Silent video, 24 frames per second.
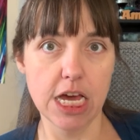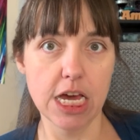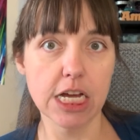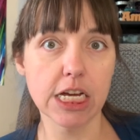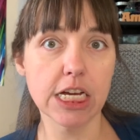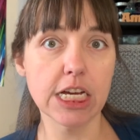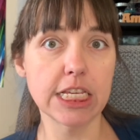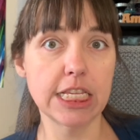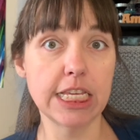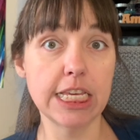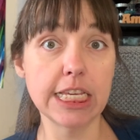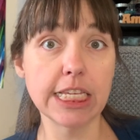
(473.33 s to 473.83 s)

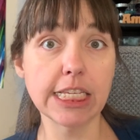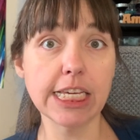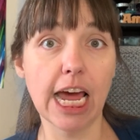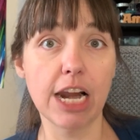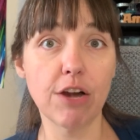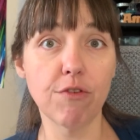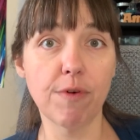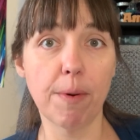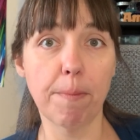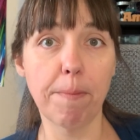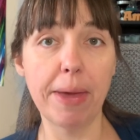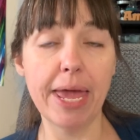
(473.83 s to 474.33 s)
Because he's got
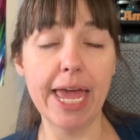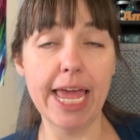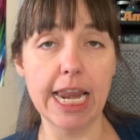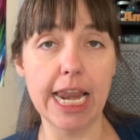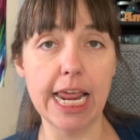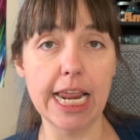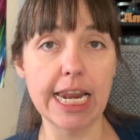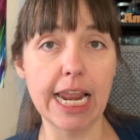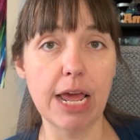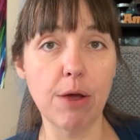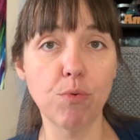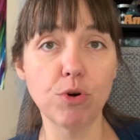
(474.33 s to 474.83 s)
to repent.
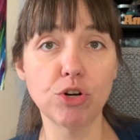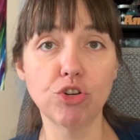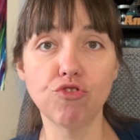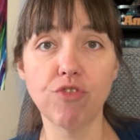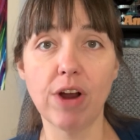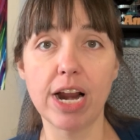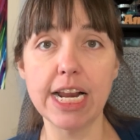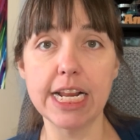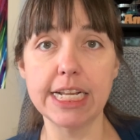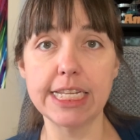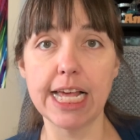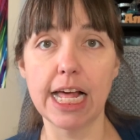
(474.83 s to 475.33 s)
And they were
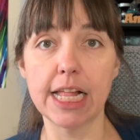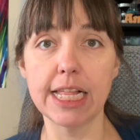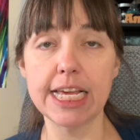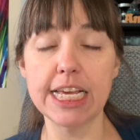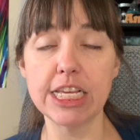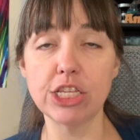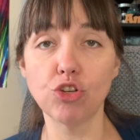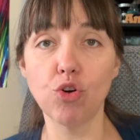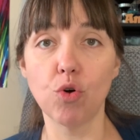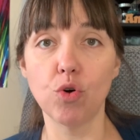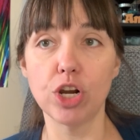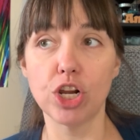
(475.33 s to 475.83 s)
trying to tell him
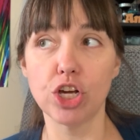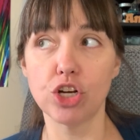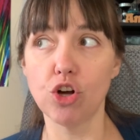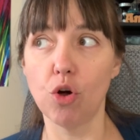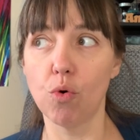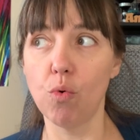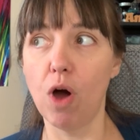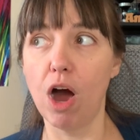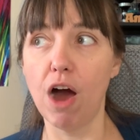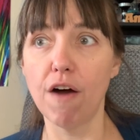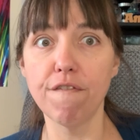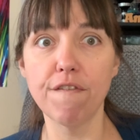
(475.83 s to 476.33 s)
he's going to
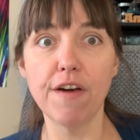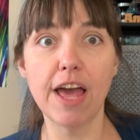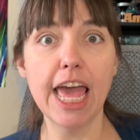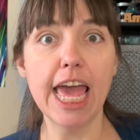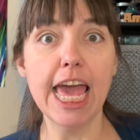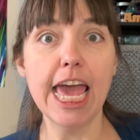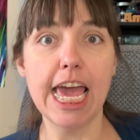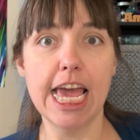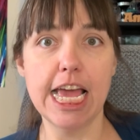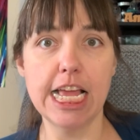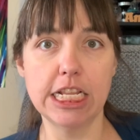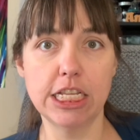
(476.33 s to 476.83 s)
go off
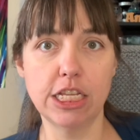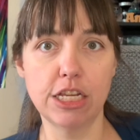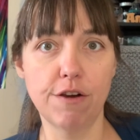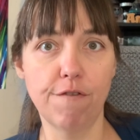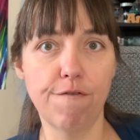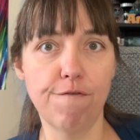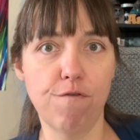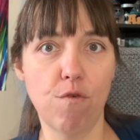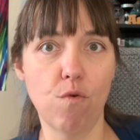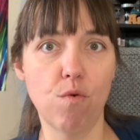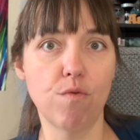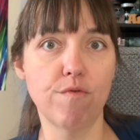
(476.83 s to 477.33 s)
into the
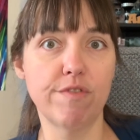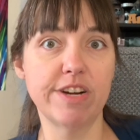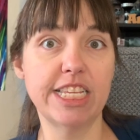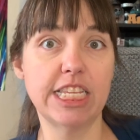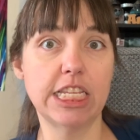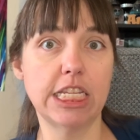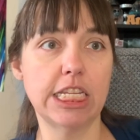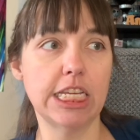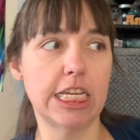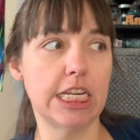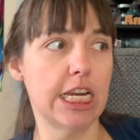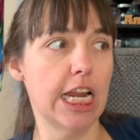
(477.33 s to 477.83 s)

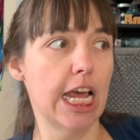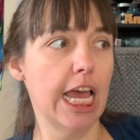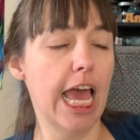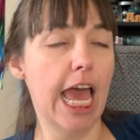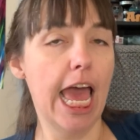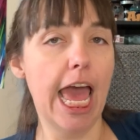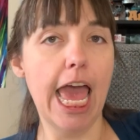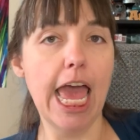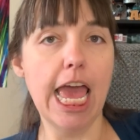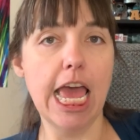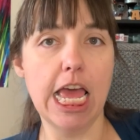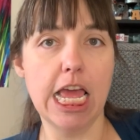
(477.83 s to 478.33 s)
forest and,
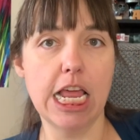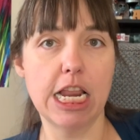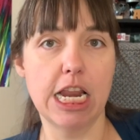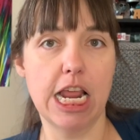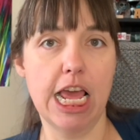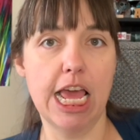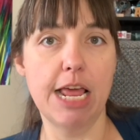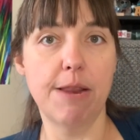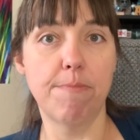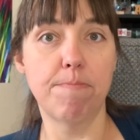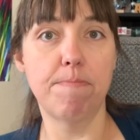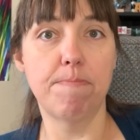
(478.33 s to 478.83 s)
and
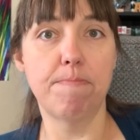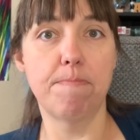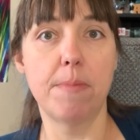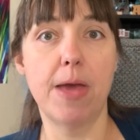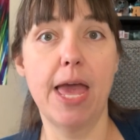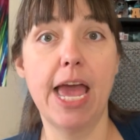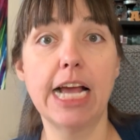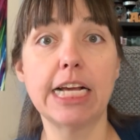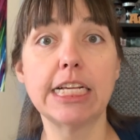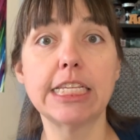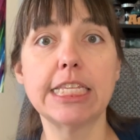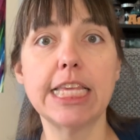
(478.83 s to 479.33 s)
and
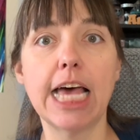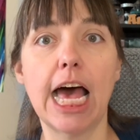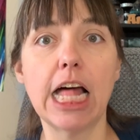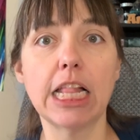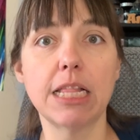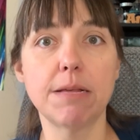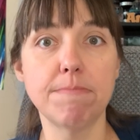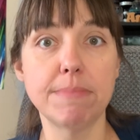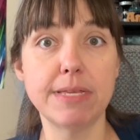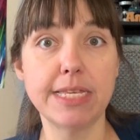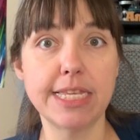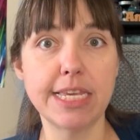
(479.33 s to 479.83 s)
exile
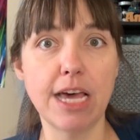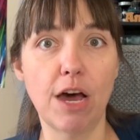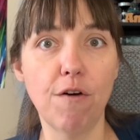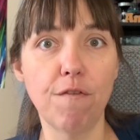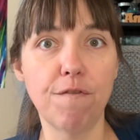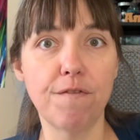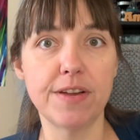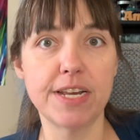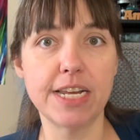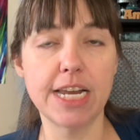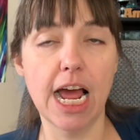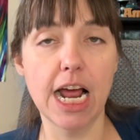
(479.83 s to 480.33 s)
himself
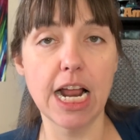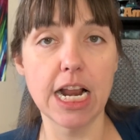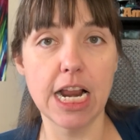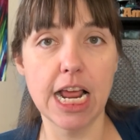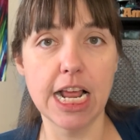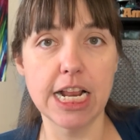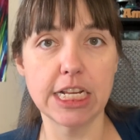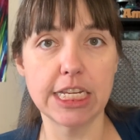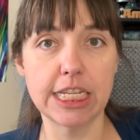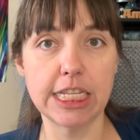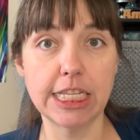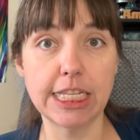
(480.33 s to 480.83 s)
and not
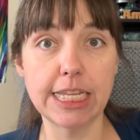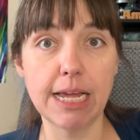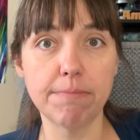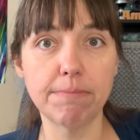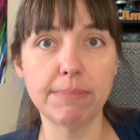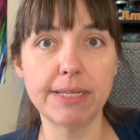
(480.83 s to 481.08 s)
and step